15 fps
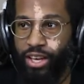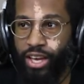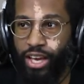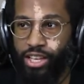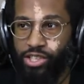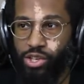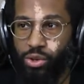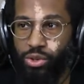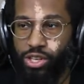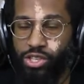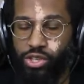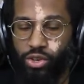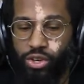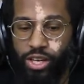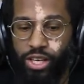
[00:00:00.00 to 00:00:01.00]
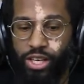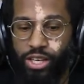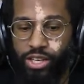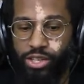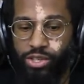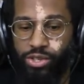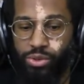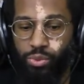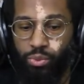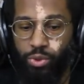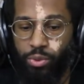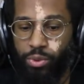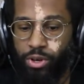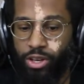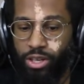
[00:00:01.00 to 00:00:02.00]
And so this screen is where
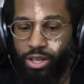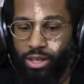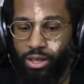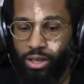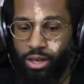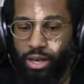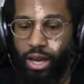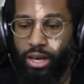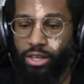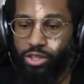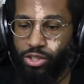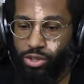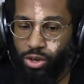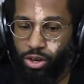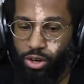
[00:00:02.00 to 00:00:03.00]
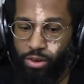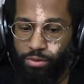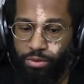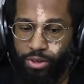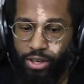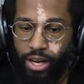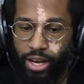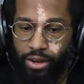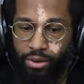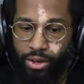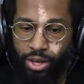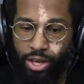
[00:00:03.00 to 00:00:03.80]
we're gonna kind of start off for now.